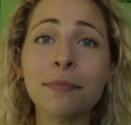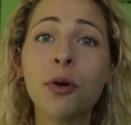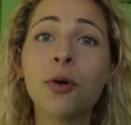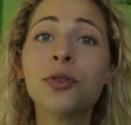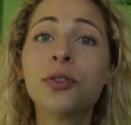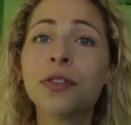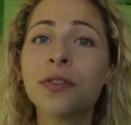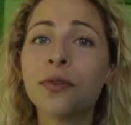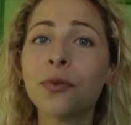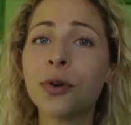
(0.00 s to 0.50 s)

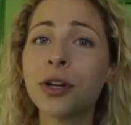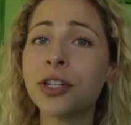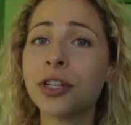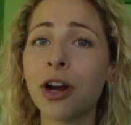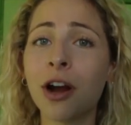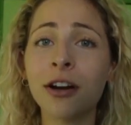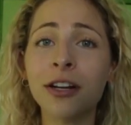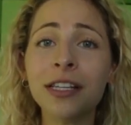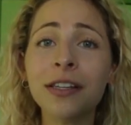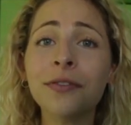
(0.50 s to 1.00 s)
most of which
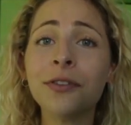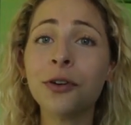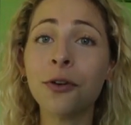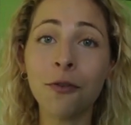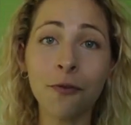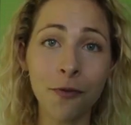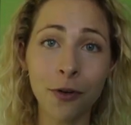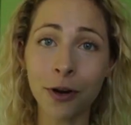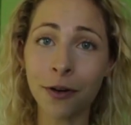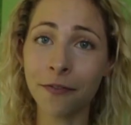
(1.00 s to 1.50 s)
are even
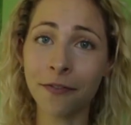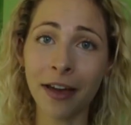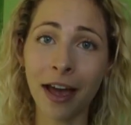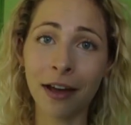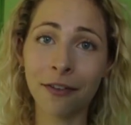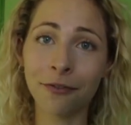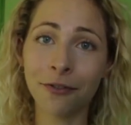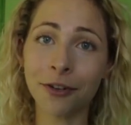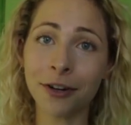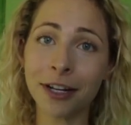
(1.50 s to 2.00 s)
overt
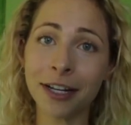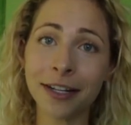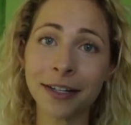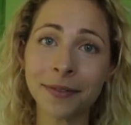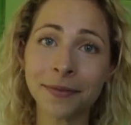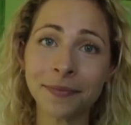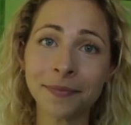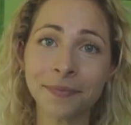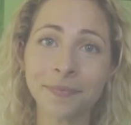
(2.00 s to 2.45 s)
fat-free.